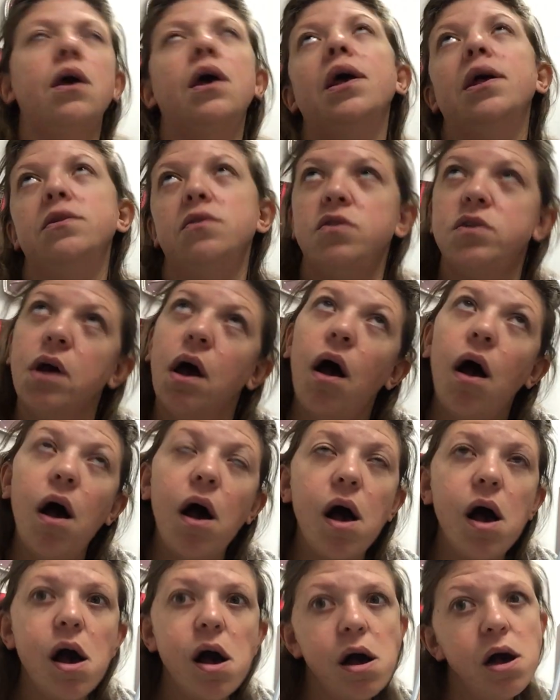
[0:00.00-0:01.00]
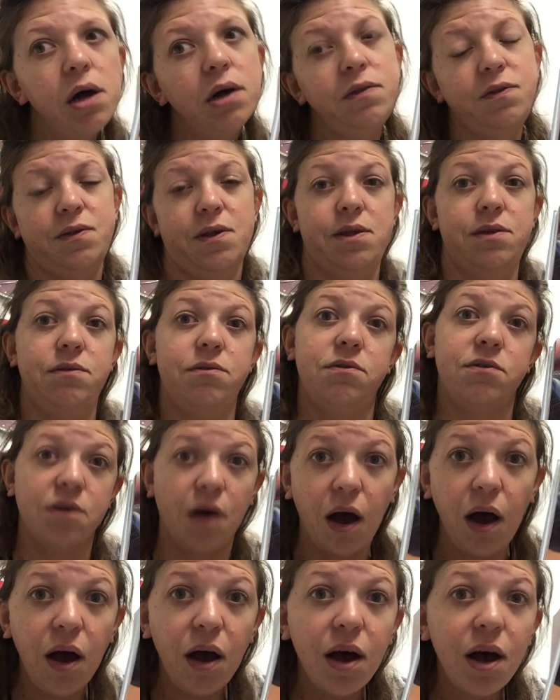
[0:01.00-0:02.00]
And talked and
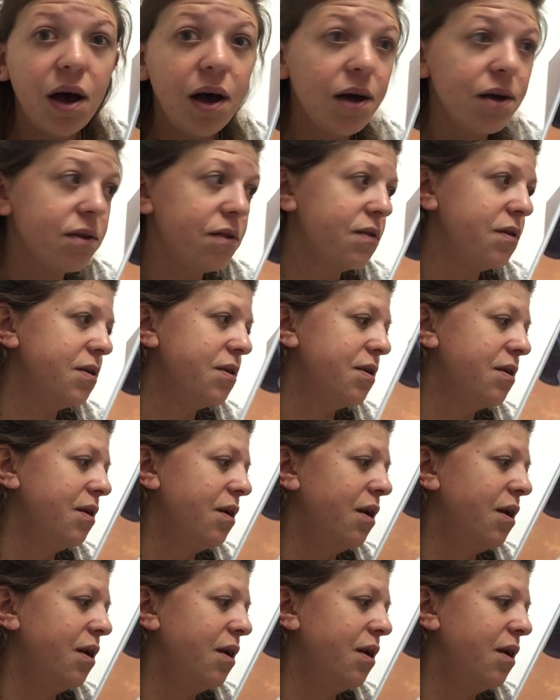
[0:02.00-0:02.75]
talked.